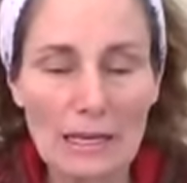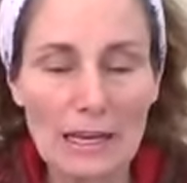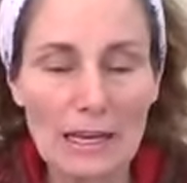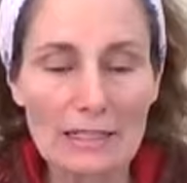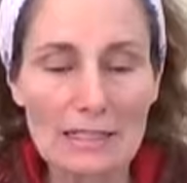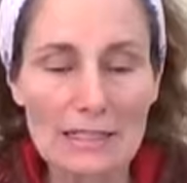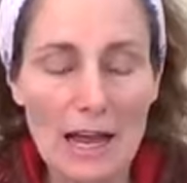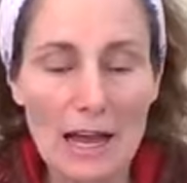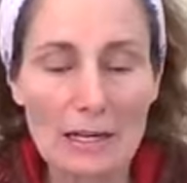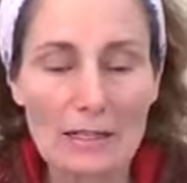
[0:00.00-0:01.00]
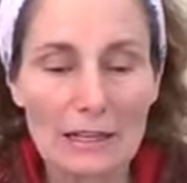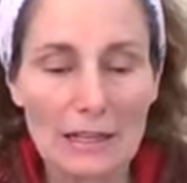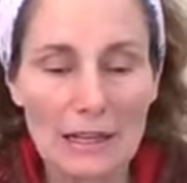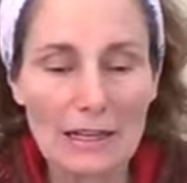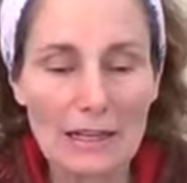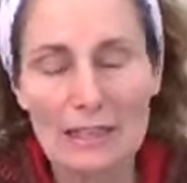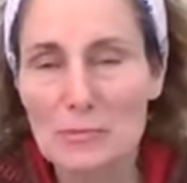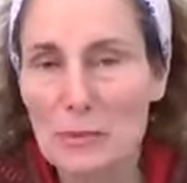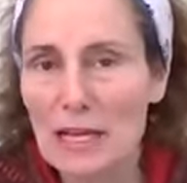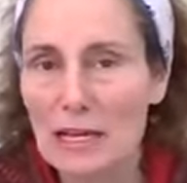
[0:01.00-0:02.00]

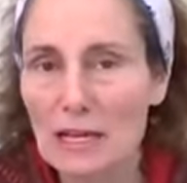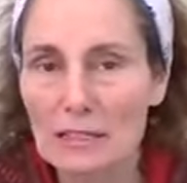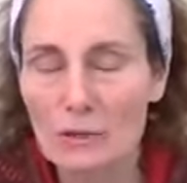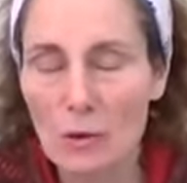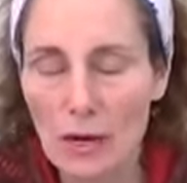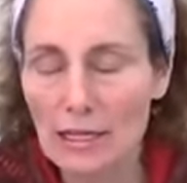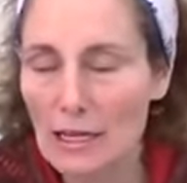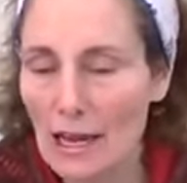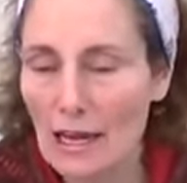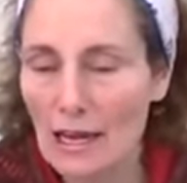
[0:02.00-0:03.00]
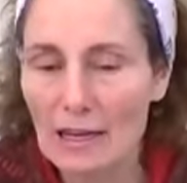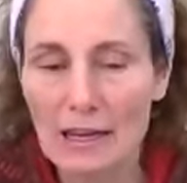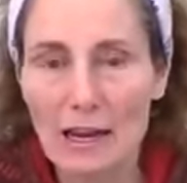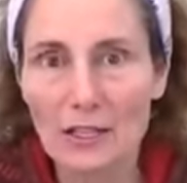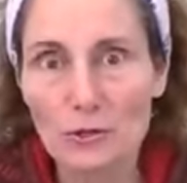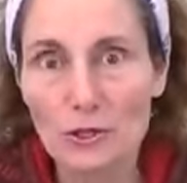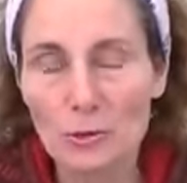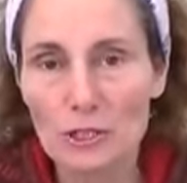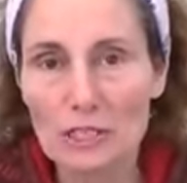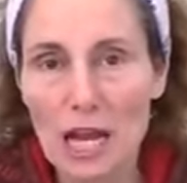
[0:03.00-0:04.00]
It's been quite a
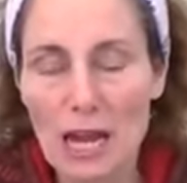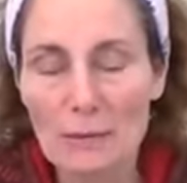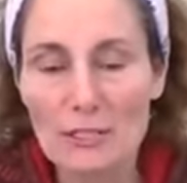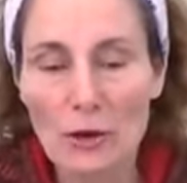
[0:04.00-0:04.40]
unusual time,